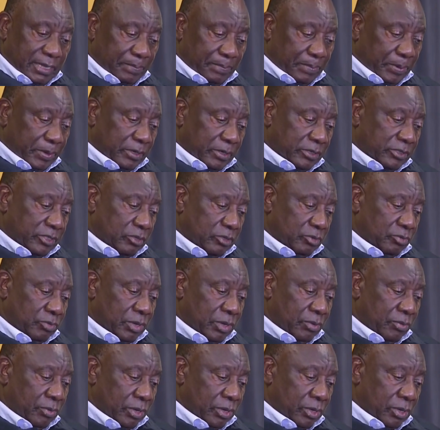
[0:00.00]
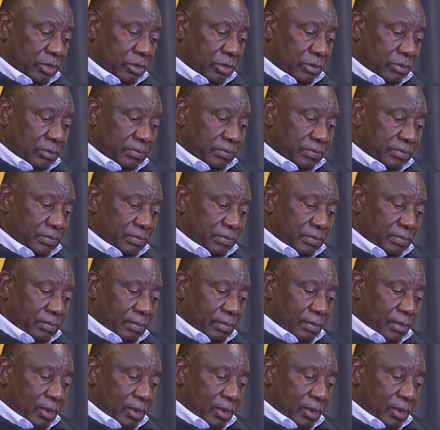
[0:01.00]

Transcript: The principles we will